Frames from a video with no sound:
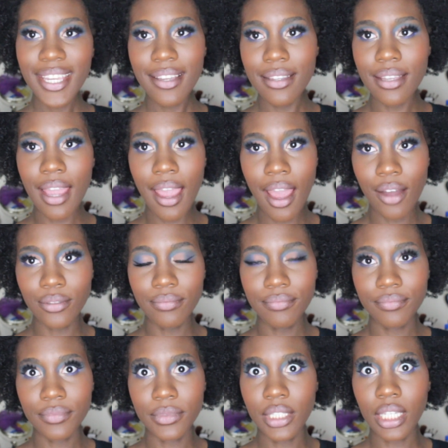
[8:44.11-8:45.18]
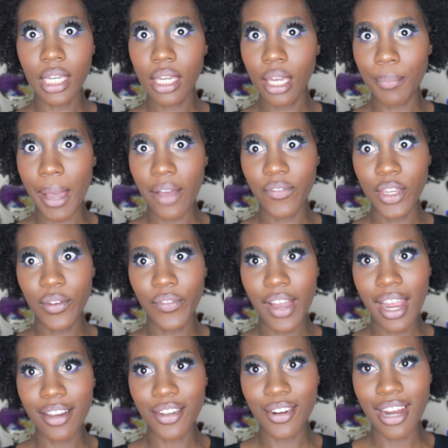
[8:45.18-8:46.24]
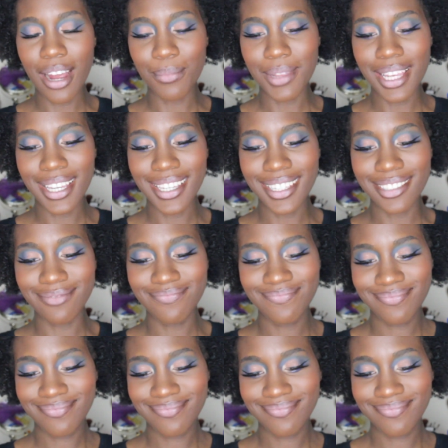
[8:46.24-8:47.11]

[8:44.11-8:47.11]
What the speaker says: Now, looking at my viewfinder, I'm like,